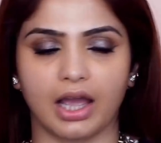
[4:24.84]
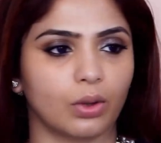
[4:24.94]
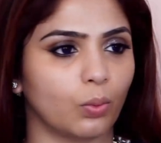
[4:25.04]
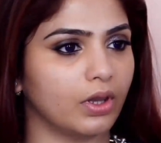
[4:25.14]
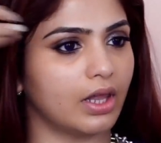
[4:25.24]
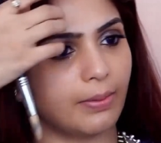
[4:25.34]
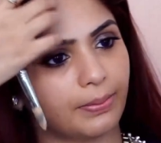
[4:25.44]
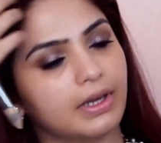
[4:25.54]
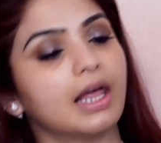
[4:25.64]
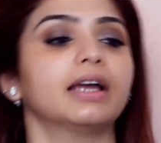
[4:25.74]
I will
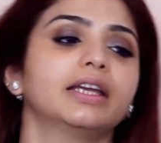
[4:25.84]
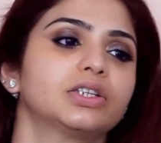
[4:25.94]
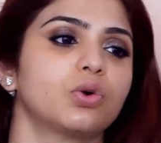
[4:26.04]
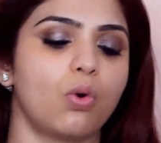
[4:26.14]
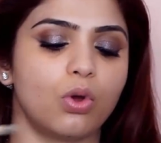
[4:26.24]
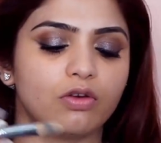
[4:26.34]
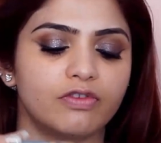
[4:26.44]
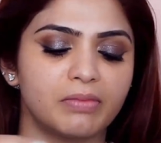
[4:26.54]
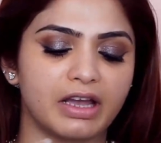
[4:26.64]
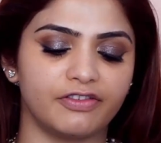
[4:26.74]
apply it all
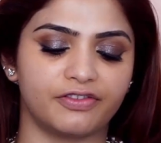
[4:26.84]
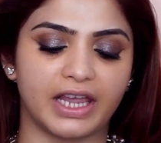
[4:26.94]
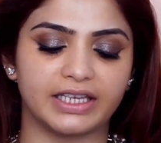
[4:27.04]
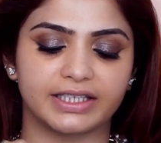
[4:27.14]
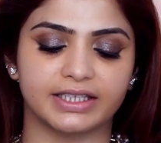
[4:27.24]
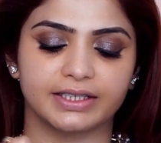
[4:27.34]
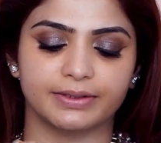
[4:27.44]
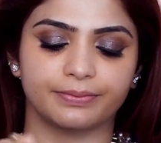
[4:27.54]
over my face.